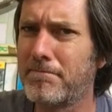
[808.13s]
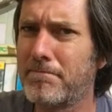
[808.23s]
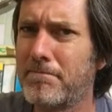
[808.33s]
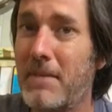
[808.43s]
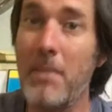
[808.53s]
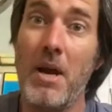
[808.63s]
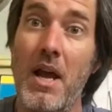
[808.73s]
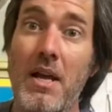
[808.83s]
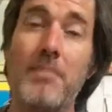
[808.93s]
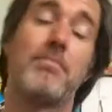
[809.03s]
They
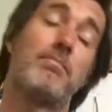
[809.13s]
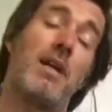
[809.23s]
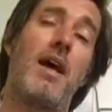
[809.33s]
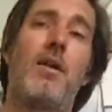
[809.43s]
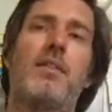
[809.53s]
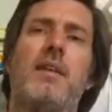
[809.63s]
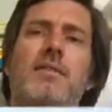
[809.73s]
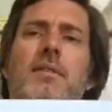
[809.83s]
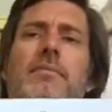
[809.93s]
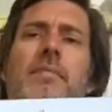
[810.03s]
might, but I don't think so.
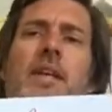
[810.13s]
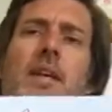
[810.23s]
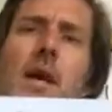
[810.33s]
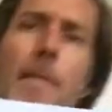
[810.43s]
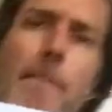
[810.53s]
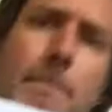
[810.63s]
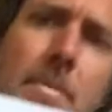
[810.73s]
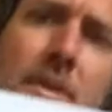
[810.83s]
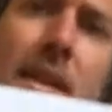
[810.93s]
So let's